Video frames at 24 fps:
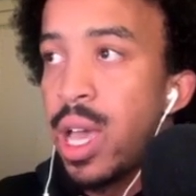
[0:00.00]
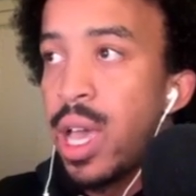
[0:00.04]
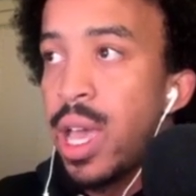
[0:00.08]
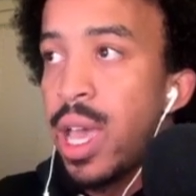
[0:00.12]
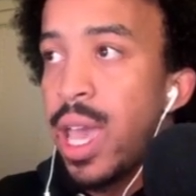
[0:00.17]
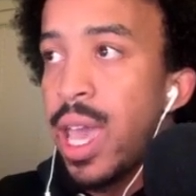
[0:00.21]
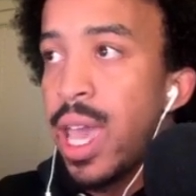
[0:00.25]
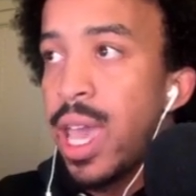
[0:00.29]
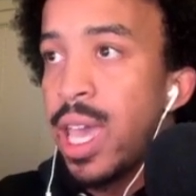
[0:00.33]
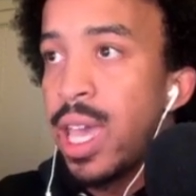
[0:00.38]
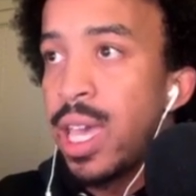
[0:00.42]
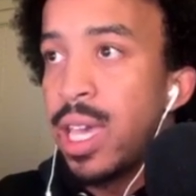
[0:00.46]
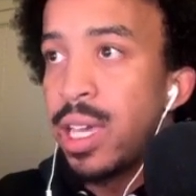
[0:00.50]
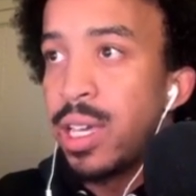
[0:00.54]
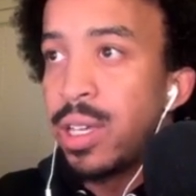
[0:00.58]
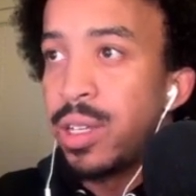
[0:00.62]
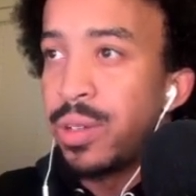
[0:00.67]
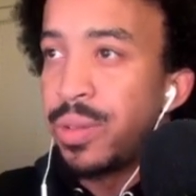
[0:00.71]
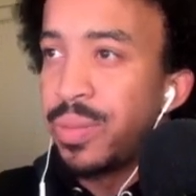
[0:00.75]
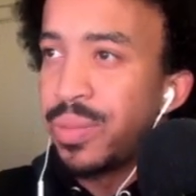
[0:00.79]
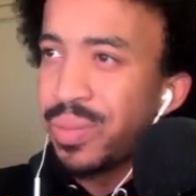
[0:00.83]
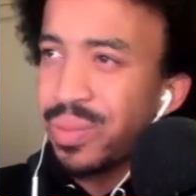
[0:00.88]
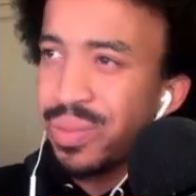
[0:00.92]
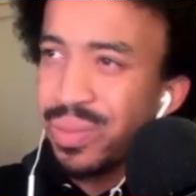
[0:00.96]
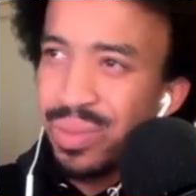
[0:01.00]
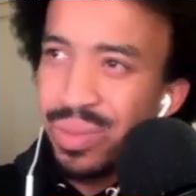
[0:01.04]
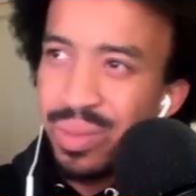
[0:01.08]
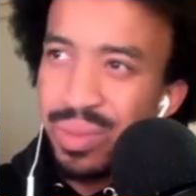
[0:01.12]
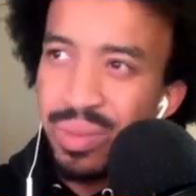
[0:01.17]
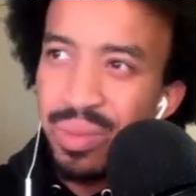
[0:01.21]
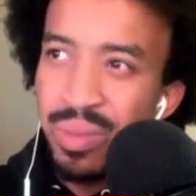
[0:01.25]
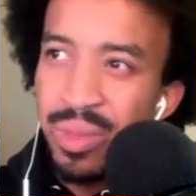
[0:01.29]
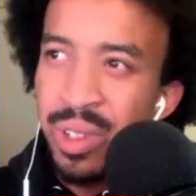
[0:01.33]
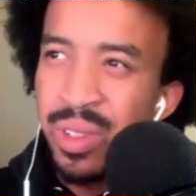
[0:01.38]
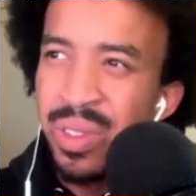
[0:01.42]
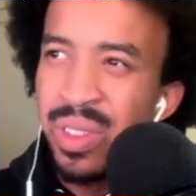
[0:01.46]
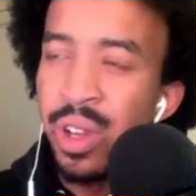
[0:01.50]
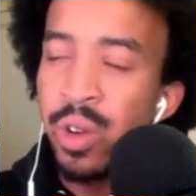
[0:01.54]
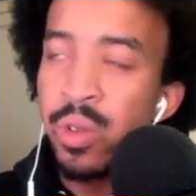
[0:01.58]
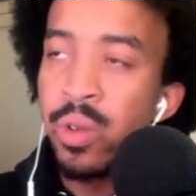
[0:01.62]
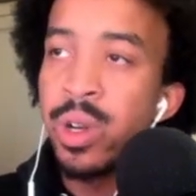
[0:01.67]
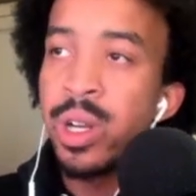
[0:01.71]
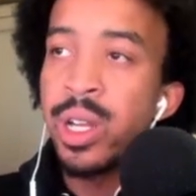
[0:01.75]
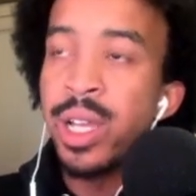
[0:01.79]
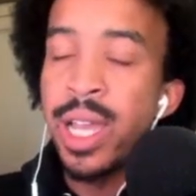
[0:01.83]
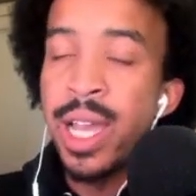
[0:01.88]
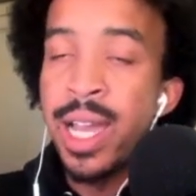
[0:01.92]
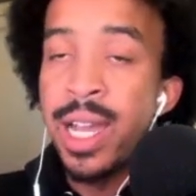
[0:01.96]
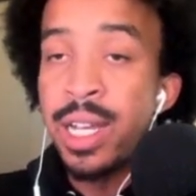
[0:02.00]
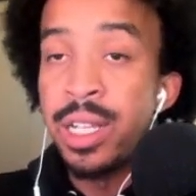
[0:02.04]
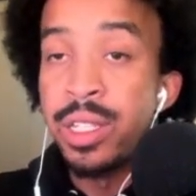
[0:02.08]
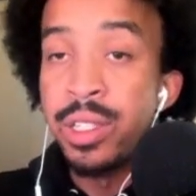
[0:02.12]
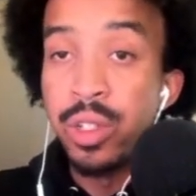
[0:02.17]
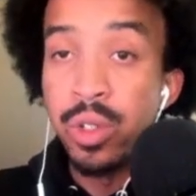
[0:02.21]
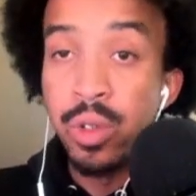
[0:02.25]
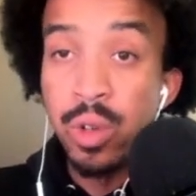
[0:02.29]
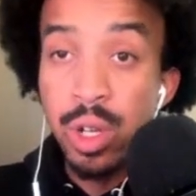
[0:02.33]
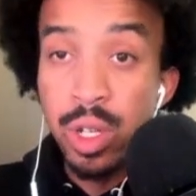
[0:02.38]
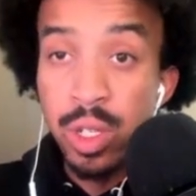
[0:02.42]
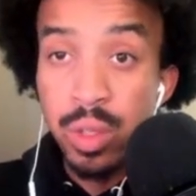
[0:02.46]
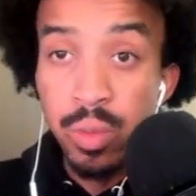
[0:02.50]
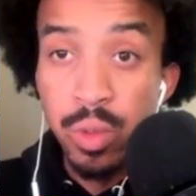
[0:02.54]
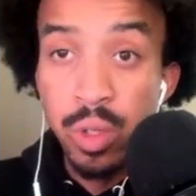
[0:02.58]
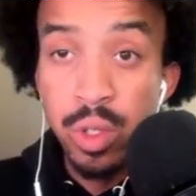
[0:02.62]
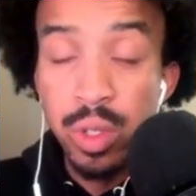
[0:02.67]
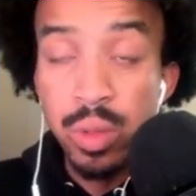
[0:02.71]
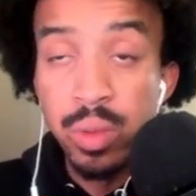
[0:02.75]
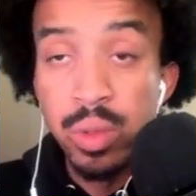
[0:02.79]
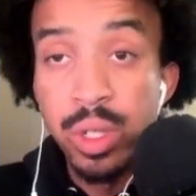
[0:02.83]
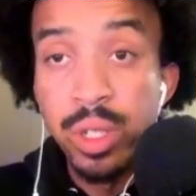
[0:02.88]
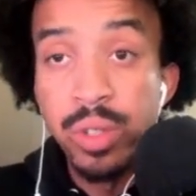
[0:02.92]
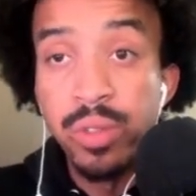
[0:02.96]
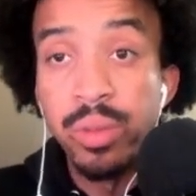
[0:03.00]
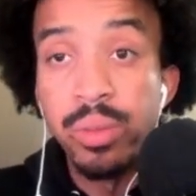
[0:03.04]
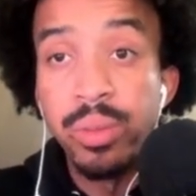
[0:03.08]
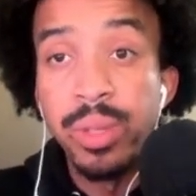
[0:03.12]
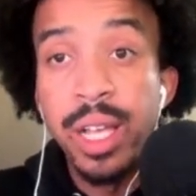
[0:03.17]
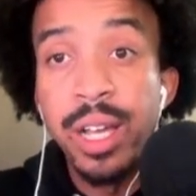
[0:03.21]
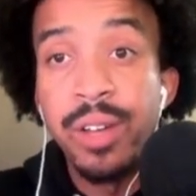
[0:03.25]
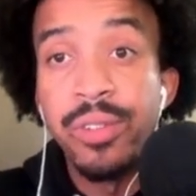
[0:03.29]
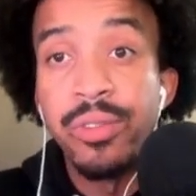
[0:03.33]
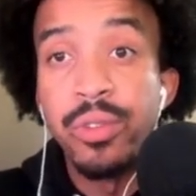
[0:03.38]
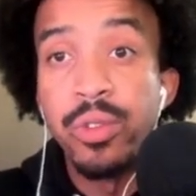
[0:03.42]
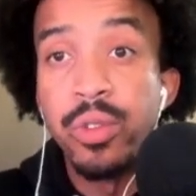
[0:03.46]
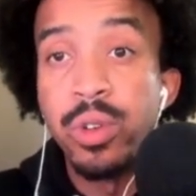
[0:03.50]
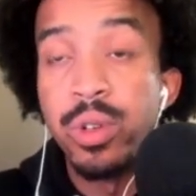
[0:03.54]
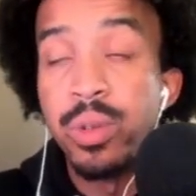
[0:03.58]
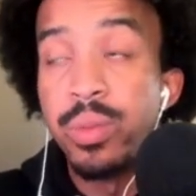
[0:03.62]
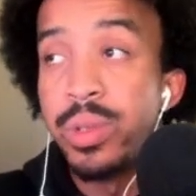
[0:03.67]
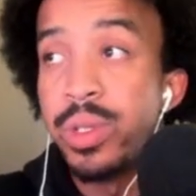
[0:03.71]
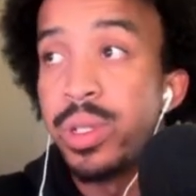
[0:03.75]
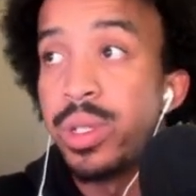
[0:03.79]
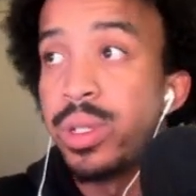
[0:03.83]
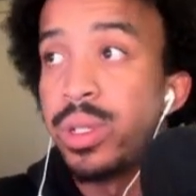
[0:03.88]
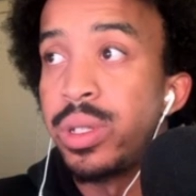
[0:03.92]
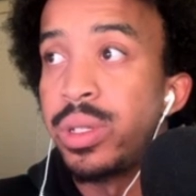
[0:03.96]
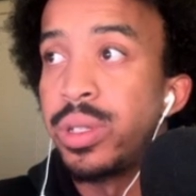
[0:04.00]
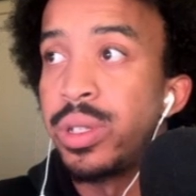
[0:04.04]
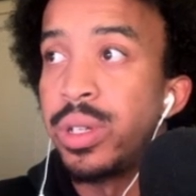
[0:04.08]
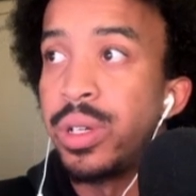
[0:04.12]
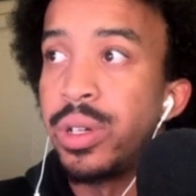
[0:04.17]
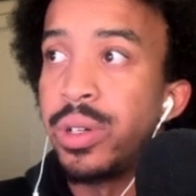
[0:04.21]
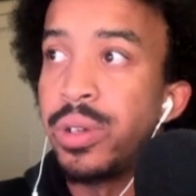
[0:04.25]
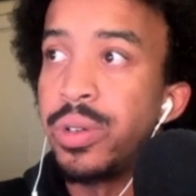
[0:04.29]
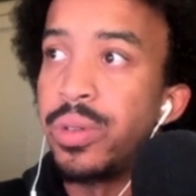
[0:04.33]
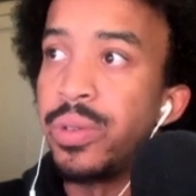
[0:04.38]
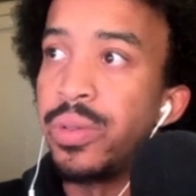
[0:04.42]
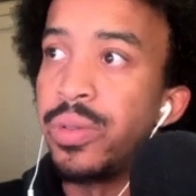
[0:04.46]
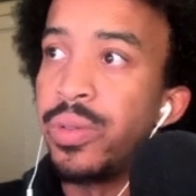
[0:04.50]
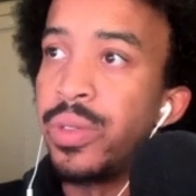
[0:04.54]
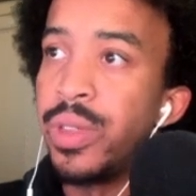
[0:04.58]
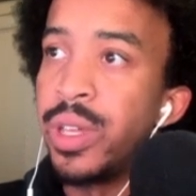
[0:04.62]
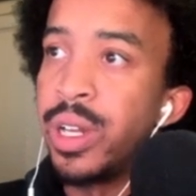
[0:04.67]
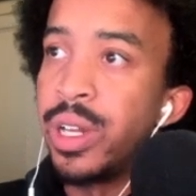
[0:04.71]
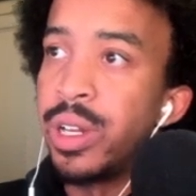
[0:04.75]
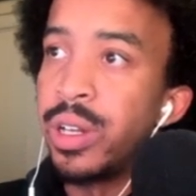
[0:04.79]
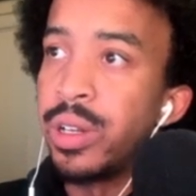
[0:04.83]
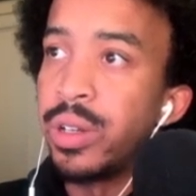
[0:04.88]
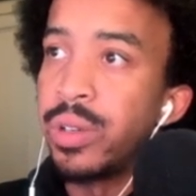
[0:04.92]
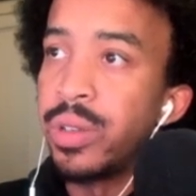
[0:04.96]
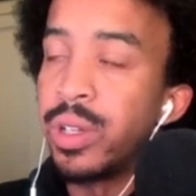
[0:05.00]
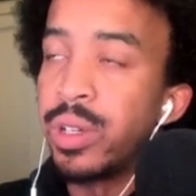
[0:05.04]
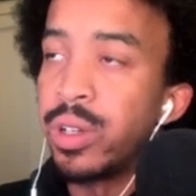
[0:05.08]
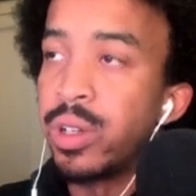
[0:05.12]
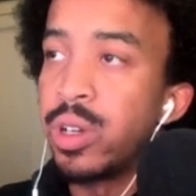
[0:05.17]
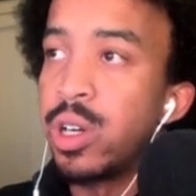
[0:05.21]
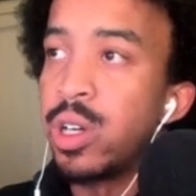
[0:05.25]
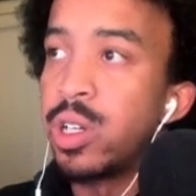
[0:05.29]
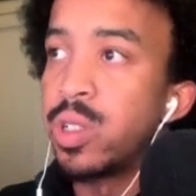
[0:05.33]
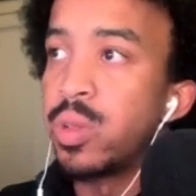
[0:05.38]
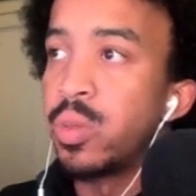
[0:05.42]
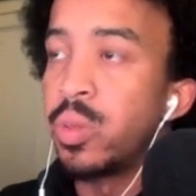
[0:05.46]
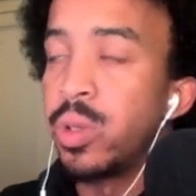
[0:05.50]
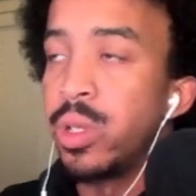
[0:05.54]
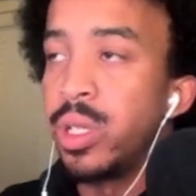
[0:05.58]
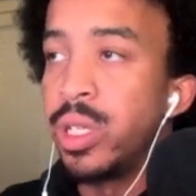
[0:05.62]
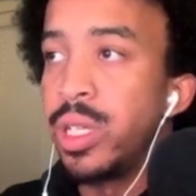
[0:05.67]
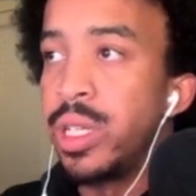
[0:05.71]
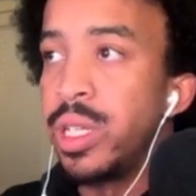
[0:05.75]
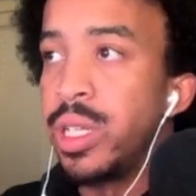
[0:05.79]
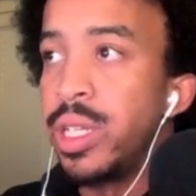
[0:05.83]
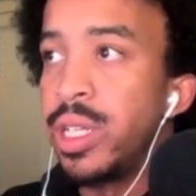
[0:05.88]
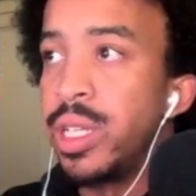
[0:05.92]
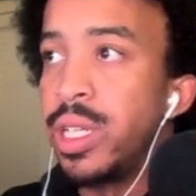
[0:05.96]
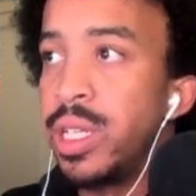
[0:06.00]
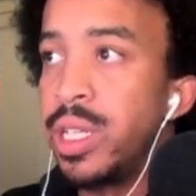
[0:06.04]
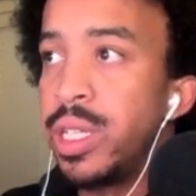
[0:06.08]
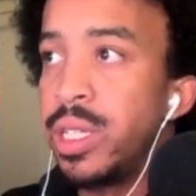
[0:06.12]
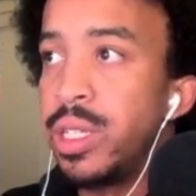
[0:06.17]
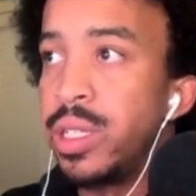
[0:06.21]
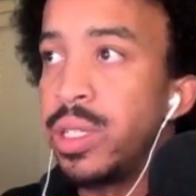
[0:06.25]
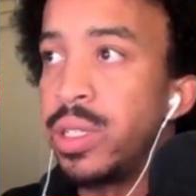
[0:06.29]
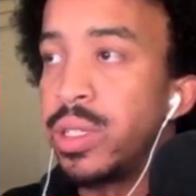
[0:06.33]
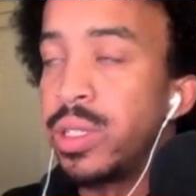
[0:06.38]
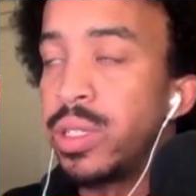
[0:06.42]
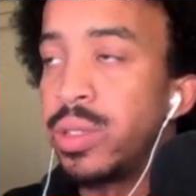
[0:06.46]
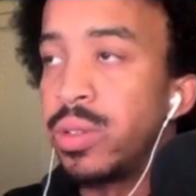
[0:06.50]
And they're running ads across multiple different platforms, so their cost per lead is